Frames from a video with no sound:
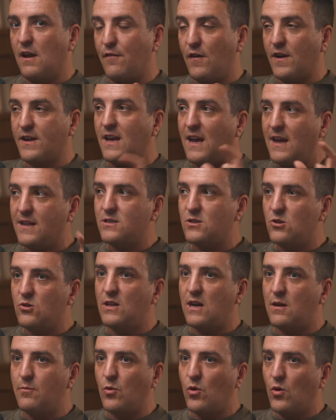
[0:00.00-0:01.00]
if I get to
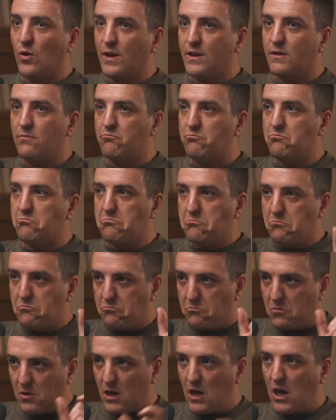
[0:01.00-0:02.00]
that point,
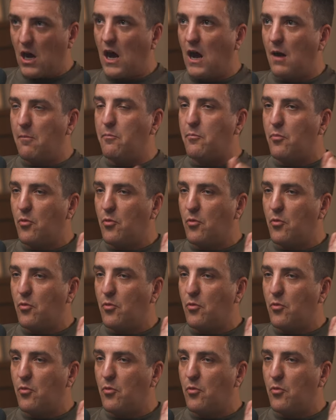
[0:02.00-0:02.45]
I'm